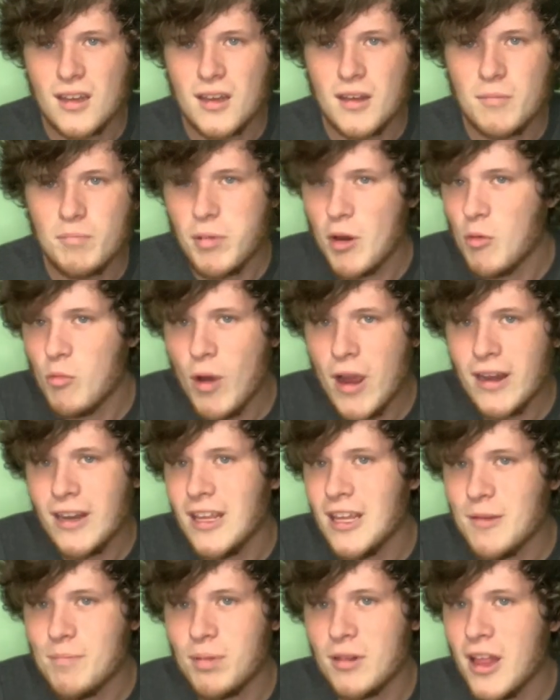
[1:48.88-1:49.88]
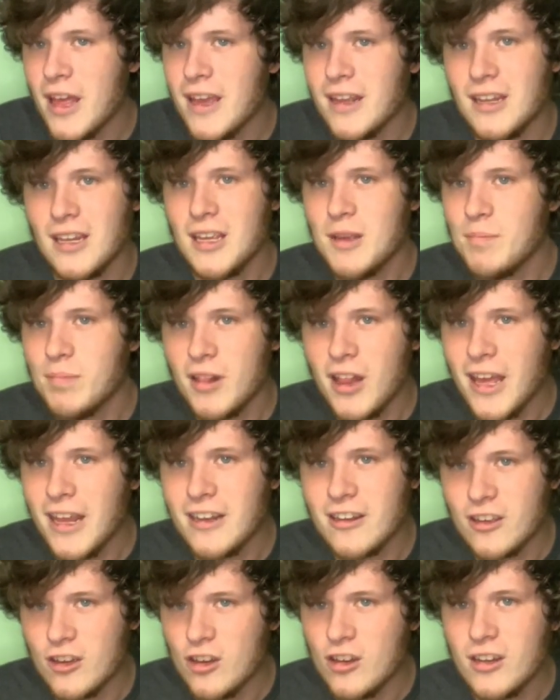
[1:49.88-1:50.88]
but when he
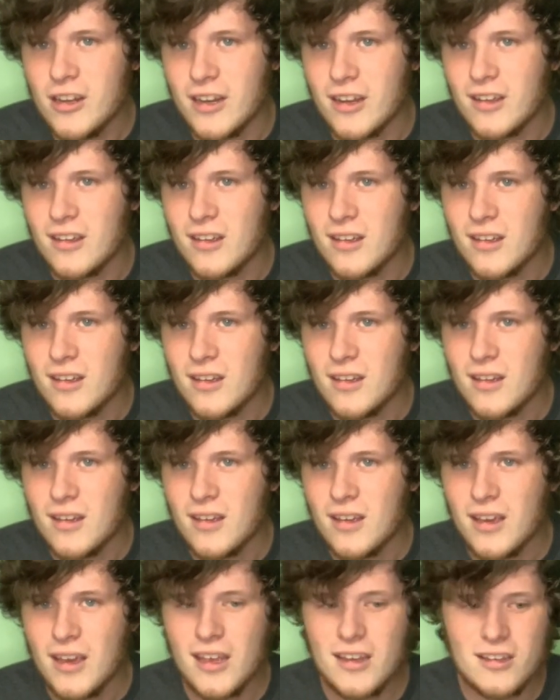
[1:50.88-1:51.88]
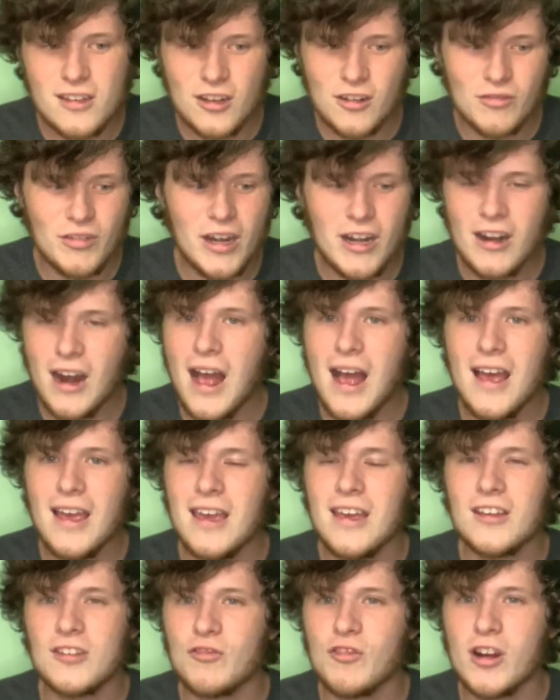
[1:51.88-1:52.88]
played good. His career high,
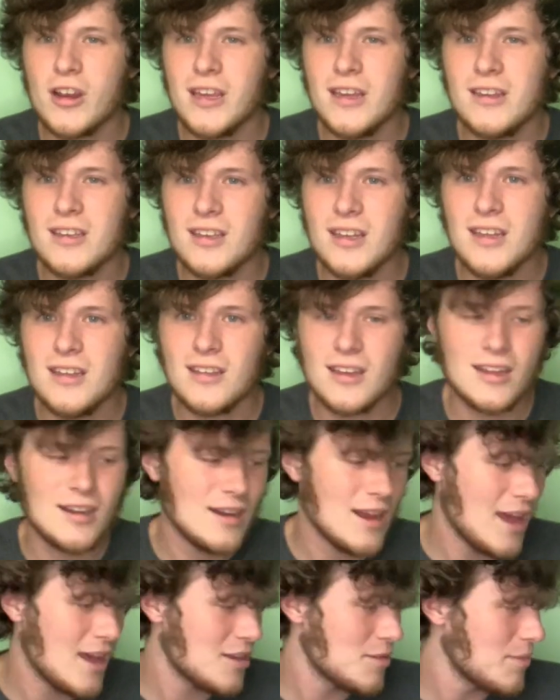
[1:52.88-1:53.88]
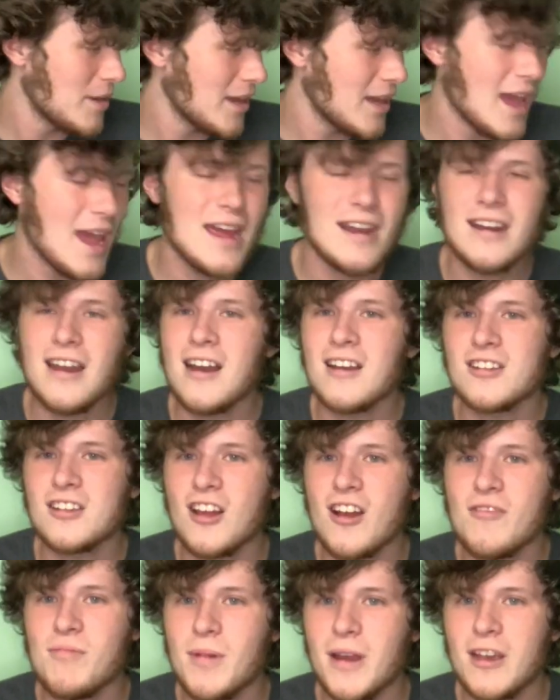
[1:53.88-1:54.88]
his rookie season, as my cat knocks
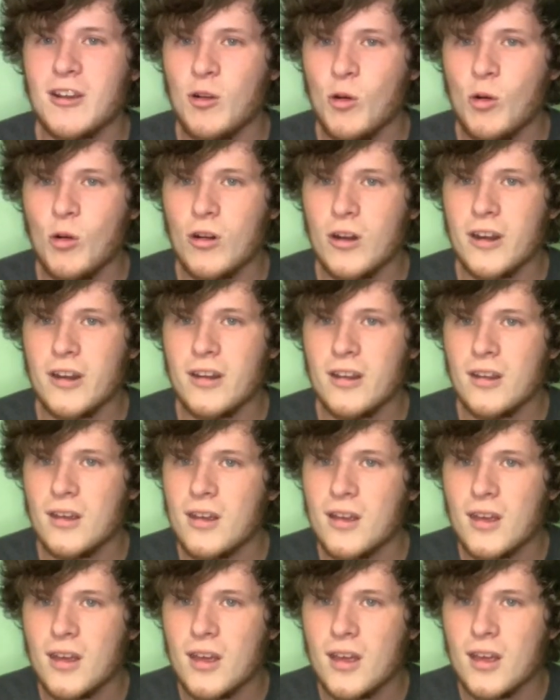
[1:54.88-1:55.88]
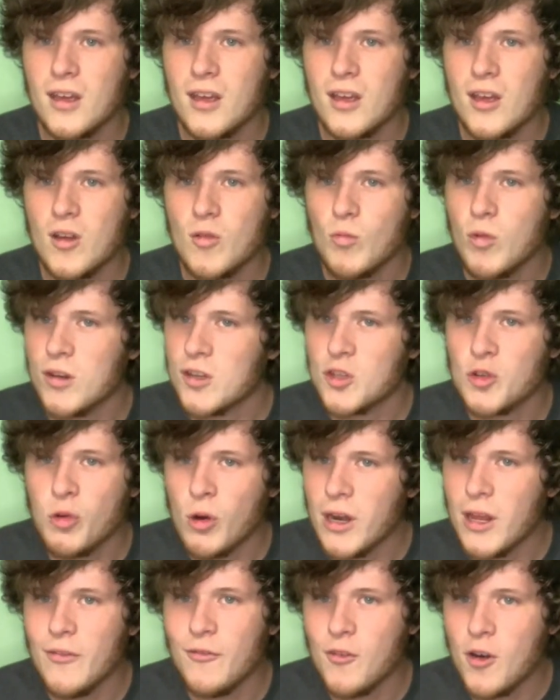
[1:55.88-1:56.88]
off my cord, was
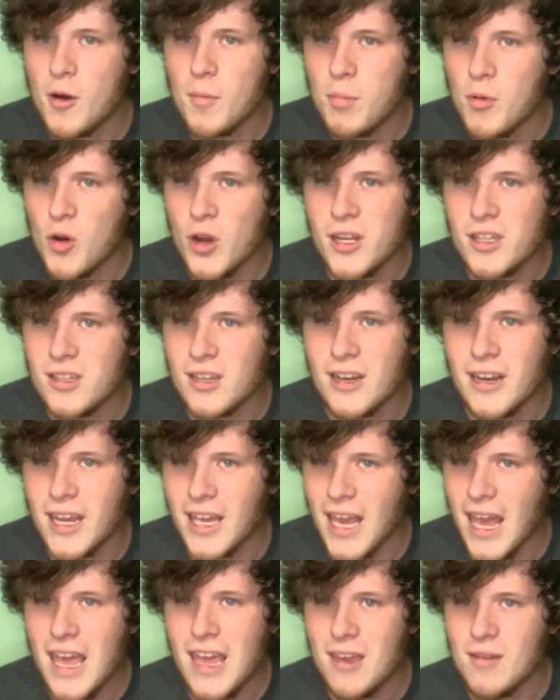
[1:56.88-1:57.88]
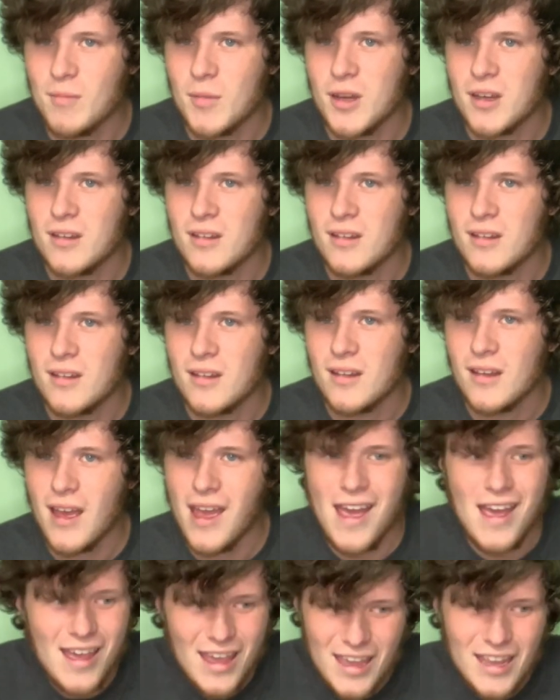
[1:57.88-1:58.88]
24 points in a game.
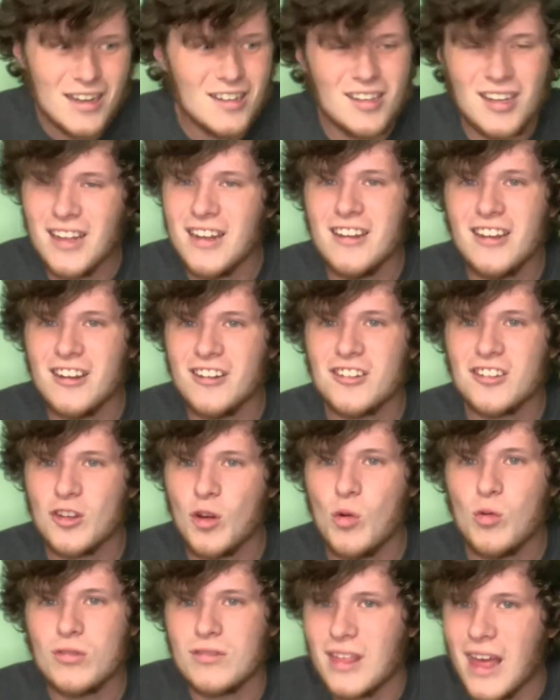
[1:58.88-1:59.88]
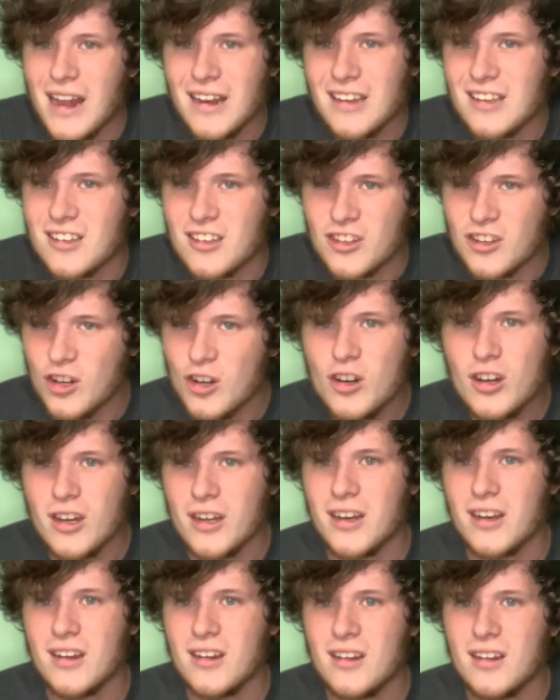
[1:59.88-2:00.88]
At 18 years old, that is
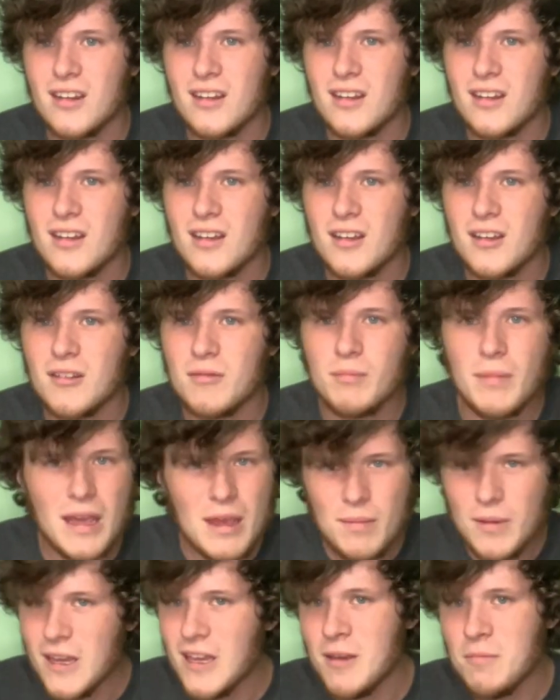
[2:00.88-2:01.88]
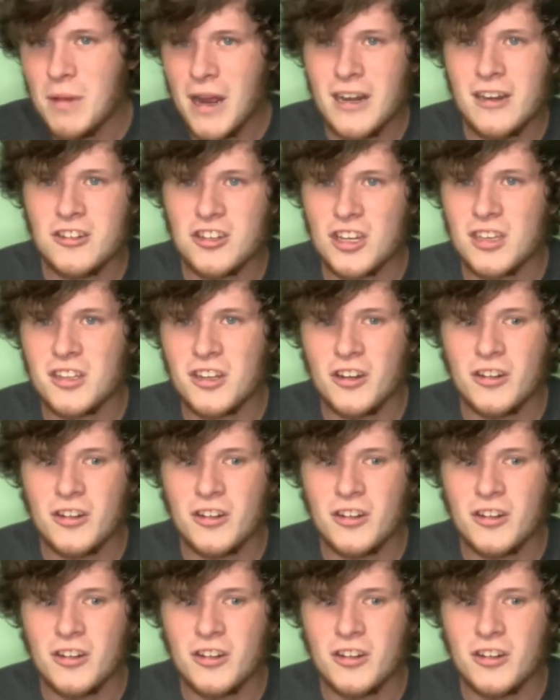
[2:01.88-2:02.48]
good. Maybe he might have just turned